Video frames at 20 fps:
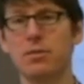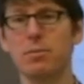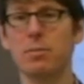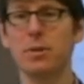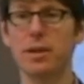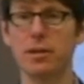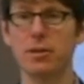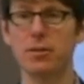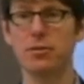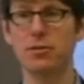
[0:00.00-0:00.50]
some
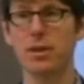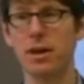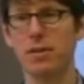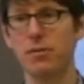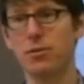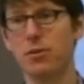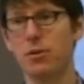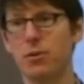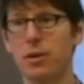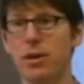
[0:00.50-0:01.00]
legal
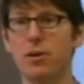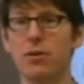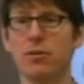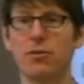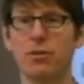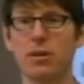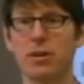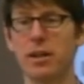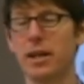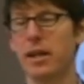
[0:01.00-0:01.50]
stuff, so
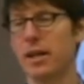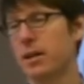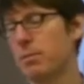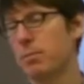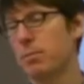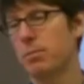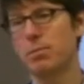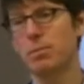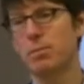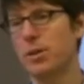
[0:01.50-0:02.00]
here's the
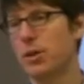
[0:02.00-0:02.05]
link.